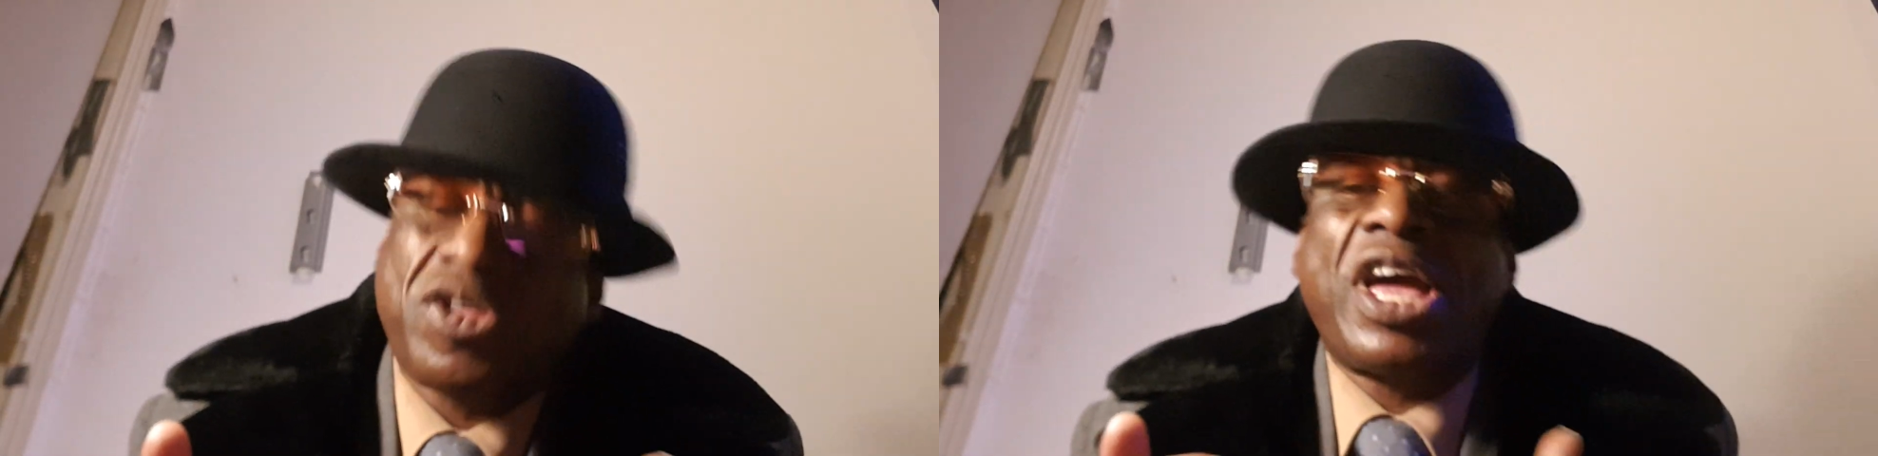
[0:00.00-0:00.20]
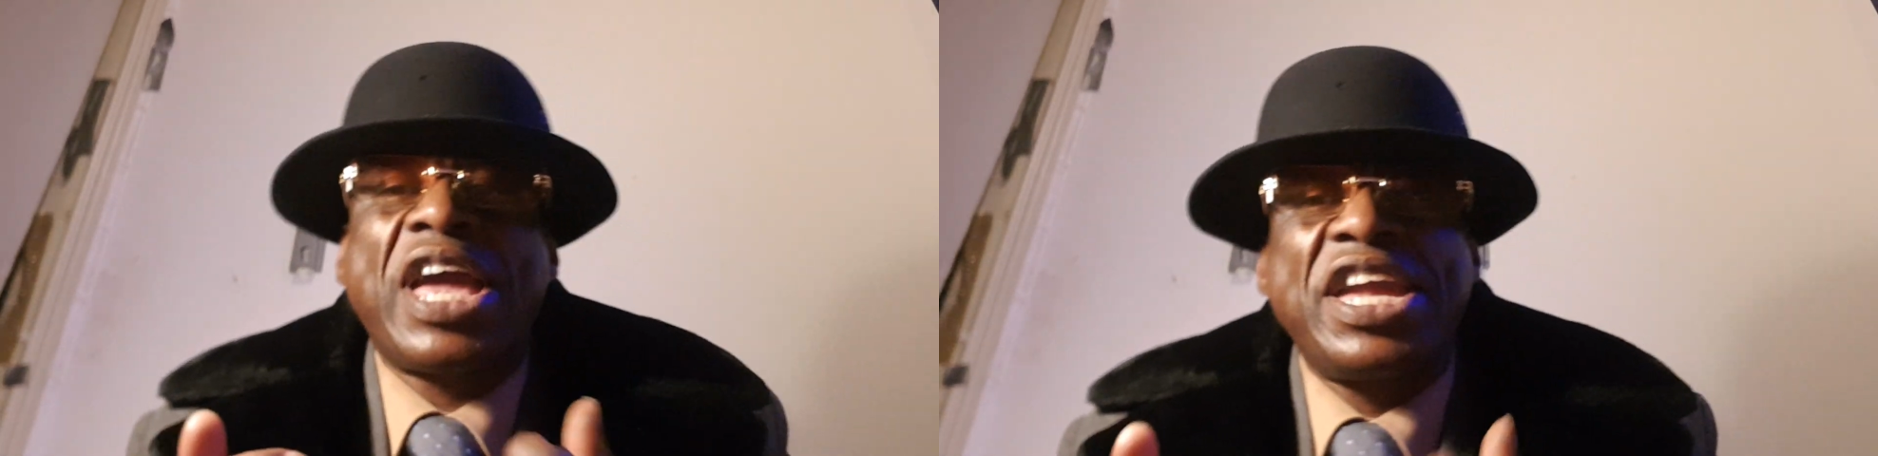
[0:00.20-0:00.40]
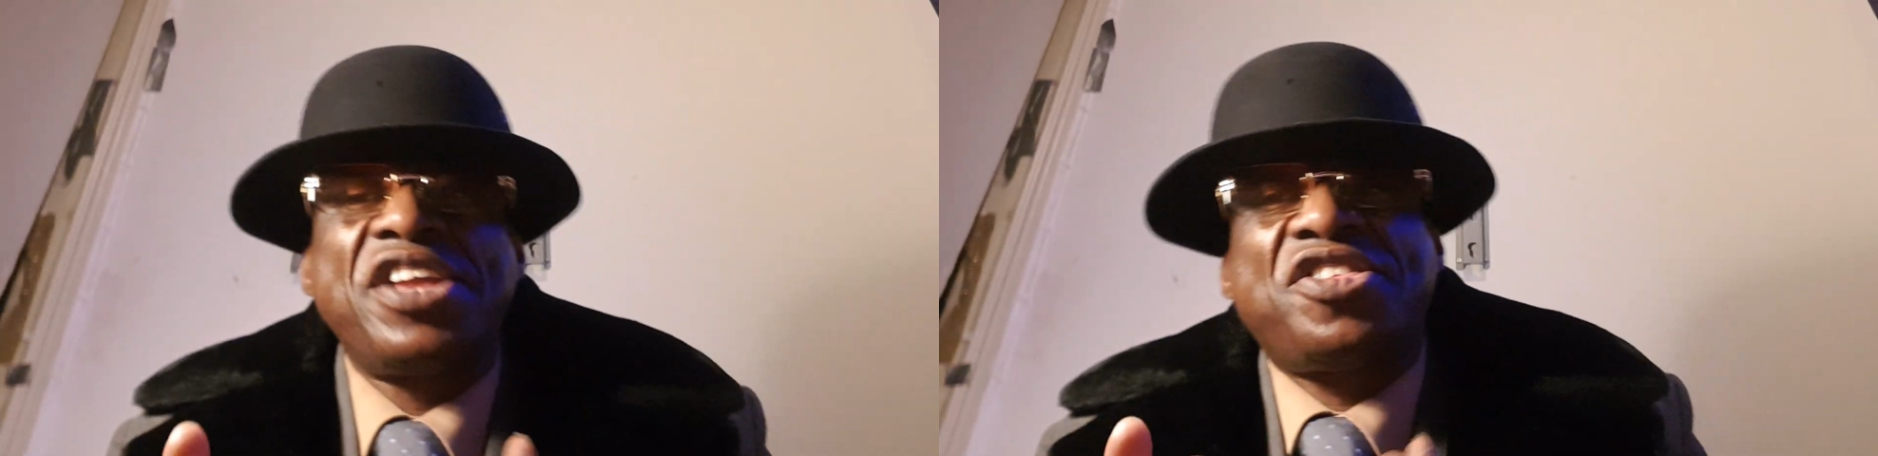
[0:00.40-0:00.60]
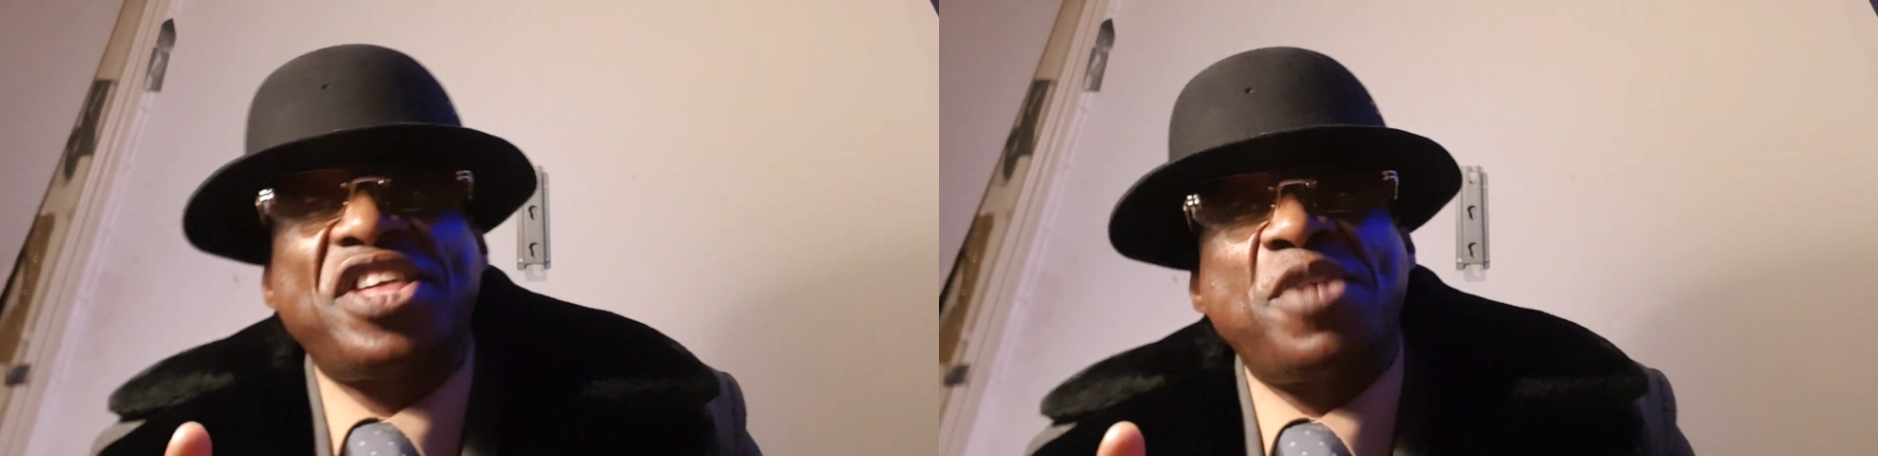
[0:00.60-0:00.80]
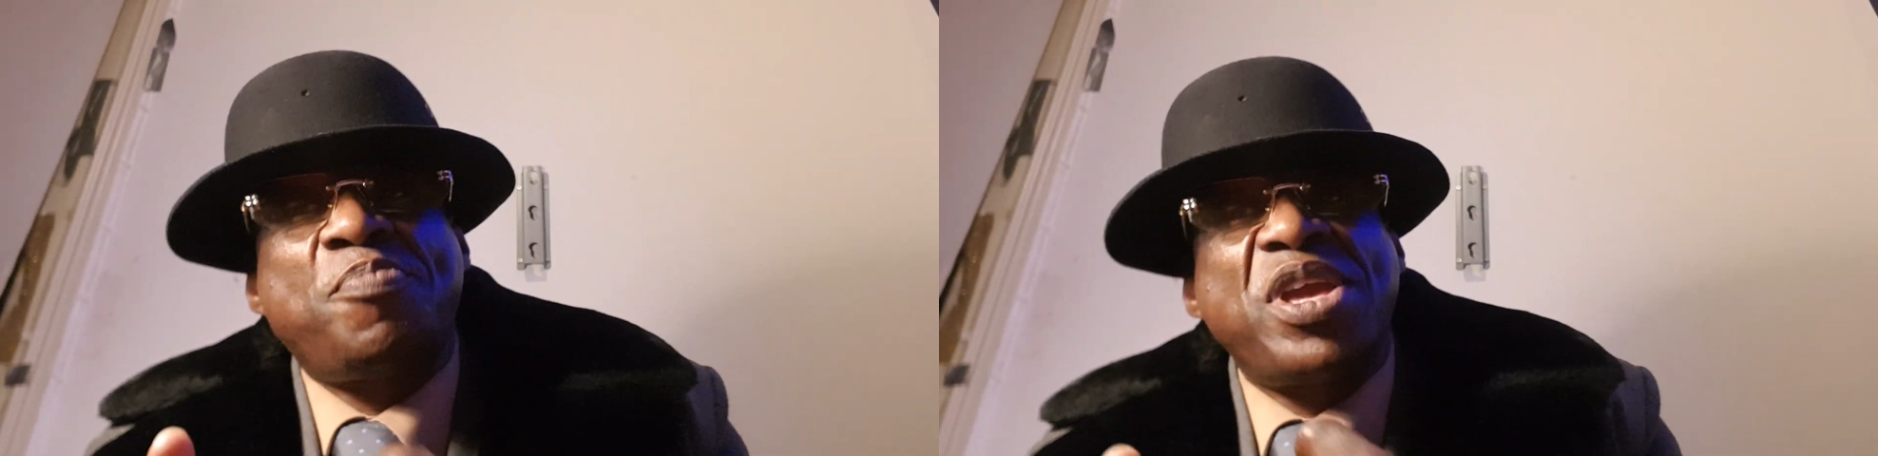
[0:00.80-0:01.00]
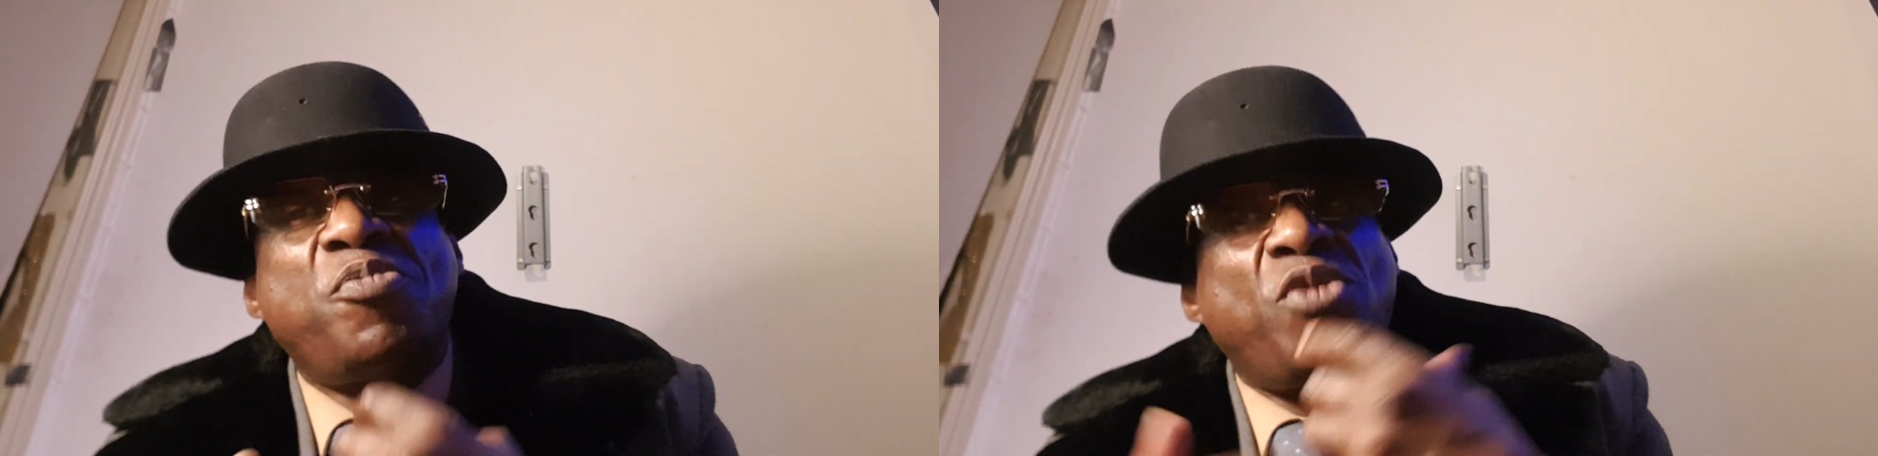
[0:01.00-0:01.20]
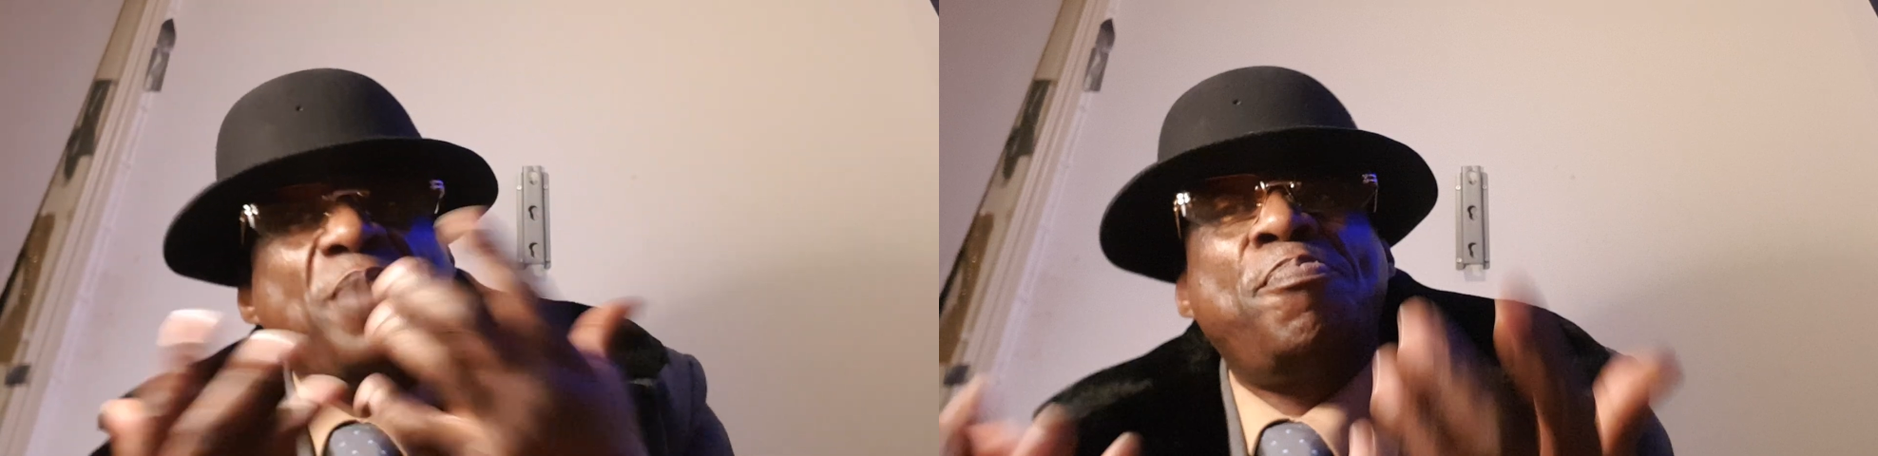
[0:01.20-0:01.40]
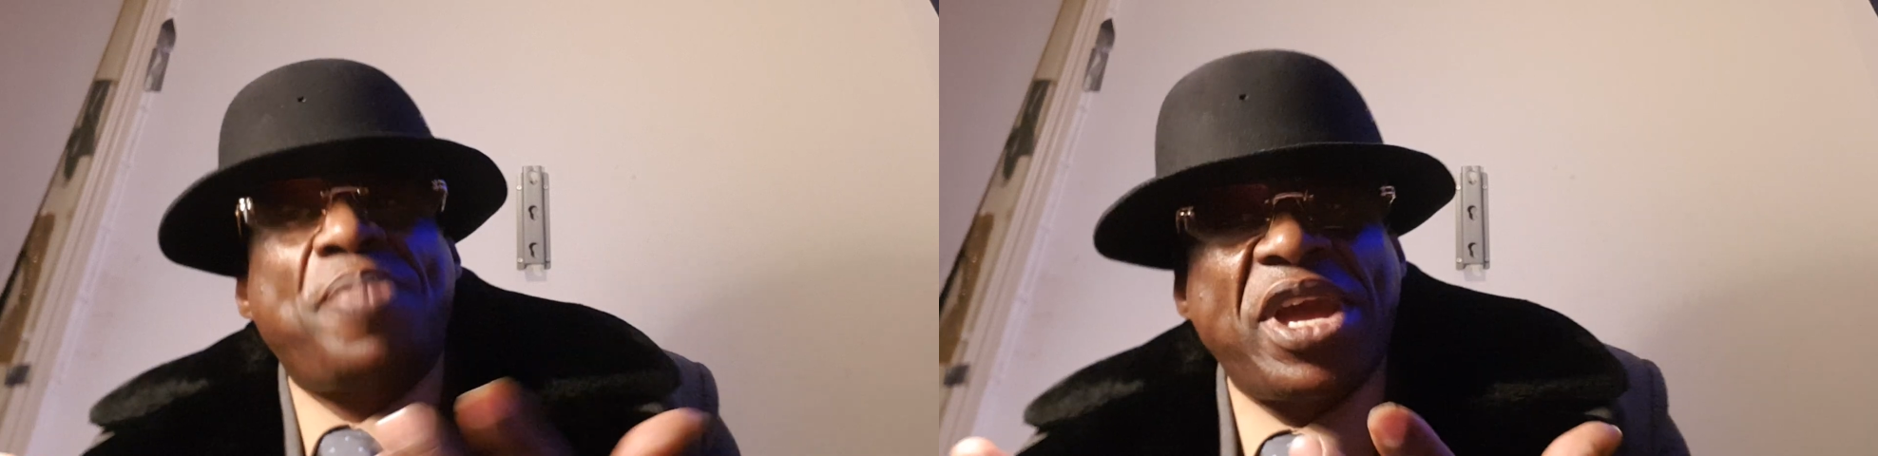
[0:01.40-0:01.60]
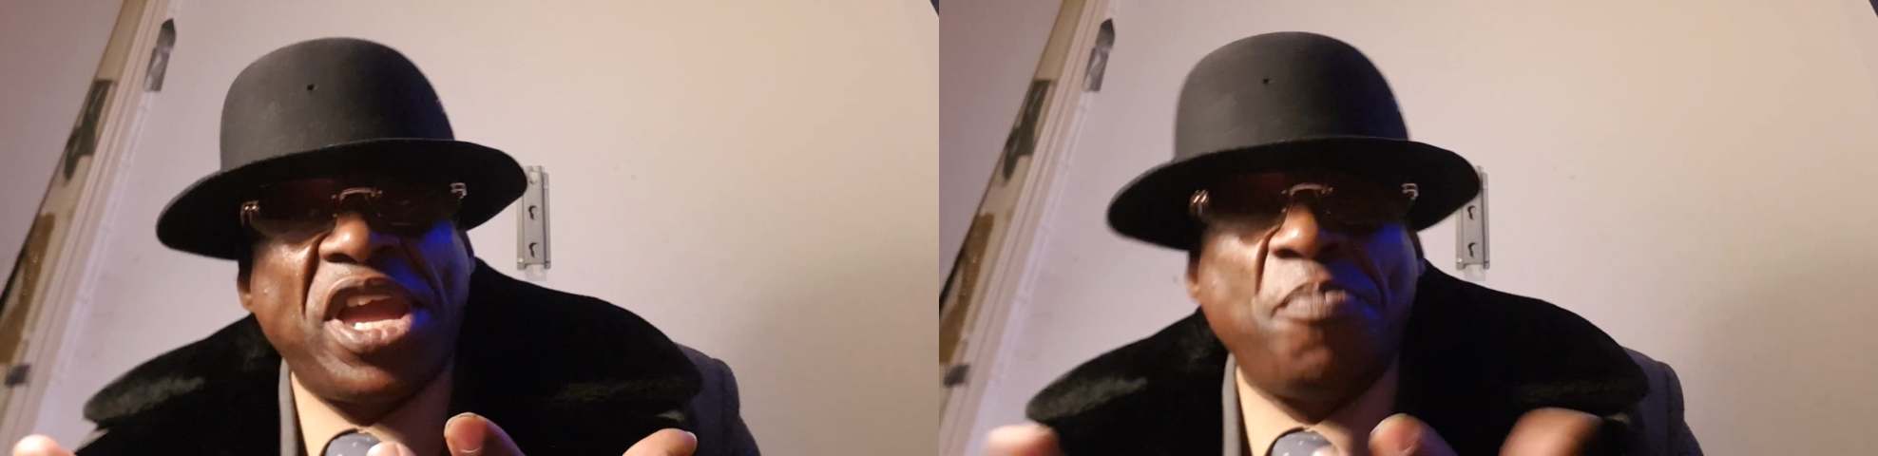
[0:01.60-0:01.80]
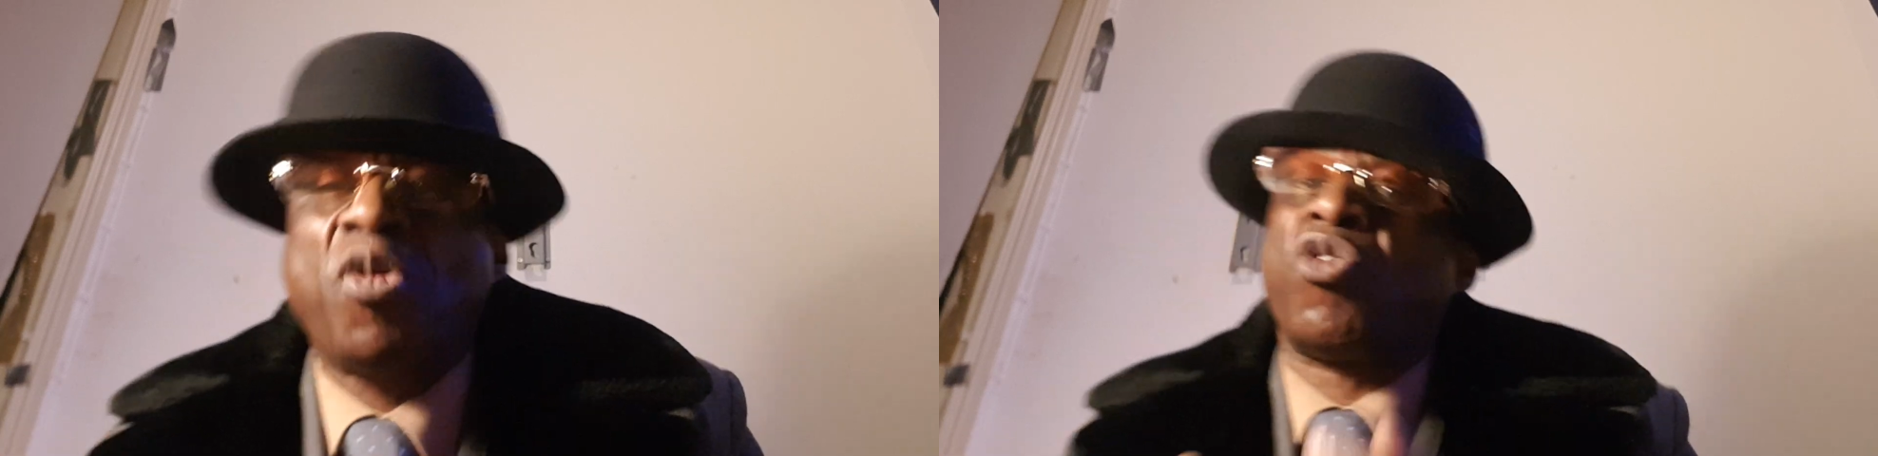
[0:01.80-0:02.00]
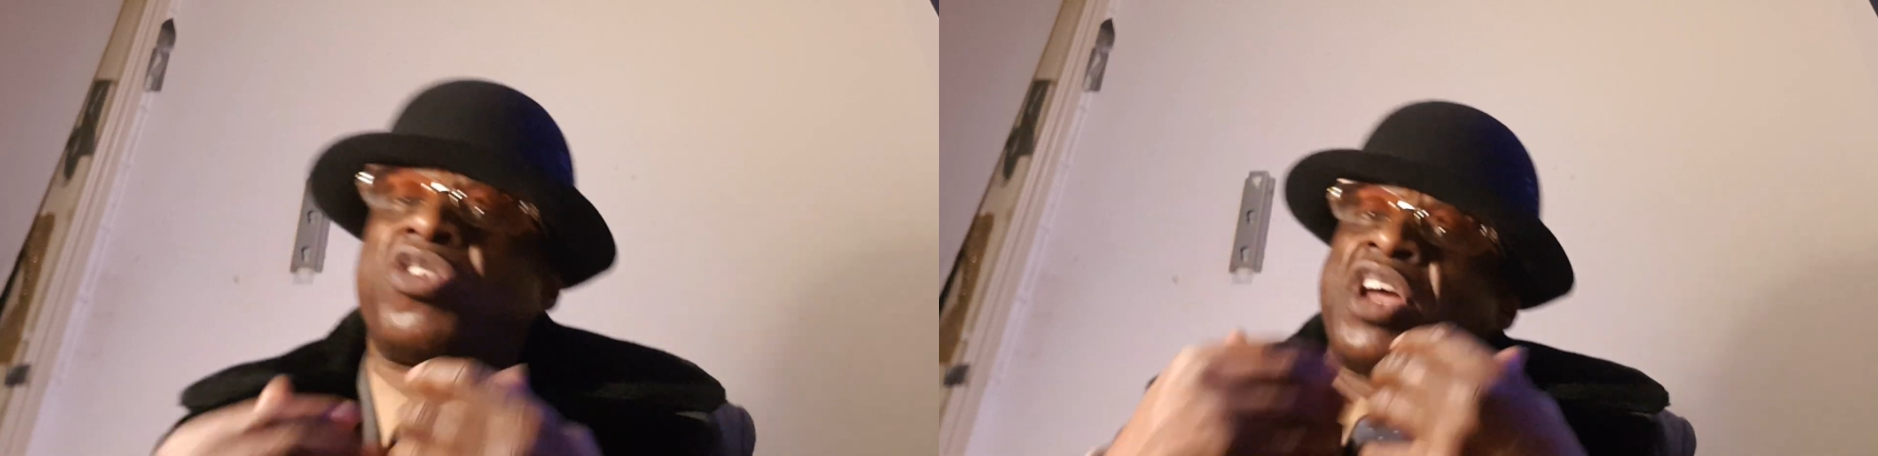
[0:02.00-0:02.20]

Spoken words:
I hated seeing people in pain, because